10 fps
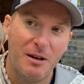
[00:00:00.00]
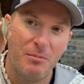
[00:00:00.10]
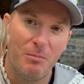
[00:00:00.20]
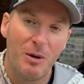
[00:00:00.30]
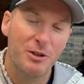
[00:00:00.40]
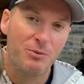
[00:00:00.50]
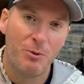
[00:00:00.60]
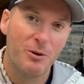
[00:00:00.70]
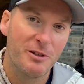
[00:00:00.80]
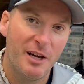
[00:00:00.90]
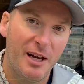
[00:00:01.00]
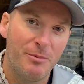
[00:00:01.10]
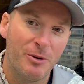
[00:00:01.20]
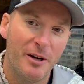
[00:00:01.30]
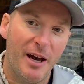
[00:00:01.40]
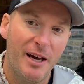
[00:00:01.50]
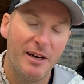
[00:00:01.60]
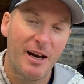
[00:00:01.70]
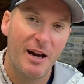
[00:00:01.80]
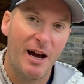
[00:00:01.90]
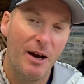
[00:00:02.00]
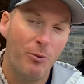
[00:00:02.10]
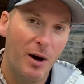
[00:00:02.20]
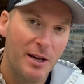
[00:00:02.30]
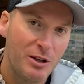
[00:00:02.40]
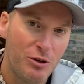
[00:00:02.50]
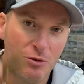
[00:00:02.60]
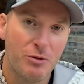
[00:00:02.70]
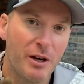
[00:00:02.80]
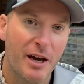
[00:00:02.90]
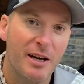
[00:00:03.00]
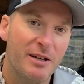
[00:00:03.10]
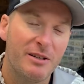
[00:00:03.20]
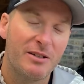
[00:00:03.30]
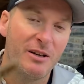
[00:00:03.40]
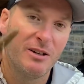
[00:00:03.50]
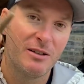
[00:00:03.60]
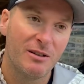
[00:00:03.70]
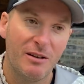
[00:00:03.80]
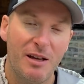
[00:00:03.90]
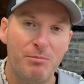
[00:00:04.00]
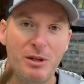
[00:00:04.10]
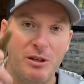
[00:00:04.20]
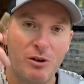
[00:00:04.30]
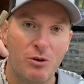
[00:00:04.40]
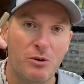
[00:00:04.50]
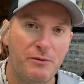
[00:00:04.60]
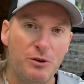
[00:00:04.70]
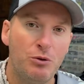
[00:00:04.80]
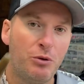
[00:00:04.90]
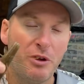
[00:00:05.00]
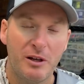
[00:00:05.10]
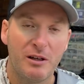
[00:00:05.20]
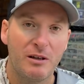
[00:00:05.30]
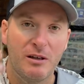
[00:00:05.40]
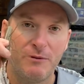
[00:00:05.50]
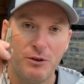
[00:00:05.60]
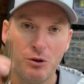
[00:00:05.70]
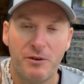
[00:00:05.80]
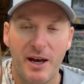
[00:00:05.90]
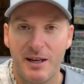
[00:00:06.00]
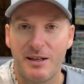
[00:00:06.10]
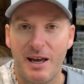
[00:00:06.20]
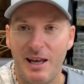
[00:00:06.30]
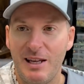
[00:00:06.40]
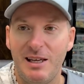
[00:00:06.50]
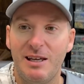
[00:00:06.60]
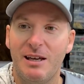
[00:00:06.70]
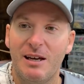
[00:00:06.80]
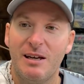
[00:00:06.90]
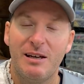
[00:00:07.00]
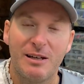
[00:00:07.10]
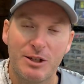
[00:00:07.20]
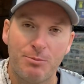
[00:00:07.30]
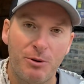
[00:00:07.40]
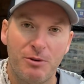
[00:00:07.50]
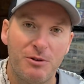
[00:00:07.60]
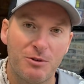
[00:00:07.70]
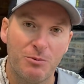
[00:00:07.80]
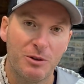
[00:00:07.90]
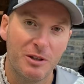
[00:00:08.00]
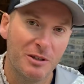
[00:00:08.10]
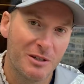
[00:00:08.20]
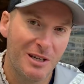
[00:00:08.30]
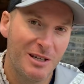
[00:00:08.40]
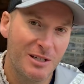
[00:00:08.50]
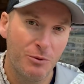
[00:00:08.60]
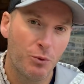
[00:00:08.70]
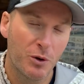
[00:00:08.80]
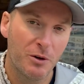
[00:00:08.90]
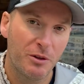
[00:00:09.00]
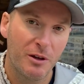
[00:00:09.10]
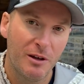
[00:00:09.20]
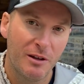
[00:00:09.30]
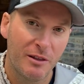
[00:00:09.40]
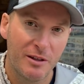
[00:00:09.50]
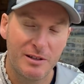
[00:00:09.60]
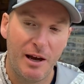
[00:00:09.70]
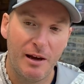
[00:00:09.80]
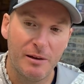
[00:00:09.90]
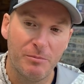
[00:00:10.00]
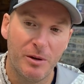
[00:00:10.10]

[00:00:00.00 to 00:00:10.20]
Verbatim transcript: much more time or not. I want you guys to let me know if you think, if you've had any experience with this, is it worth the time?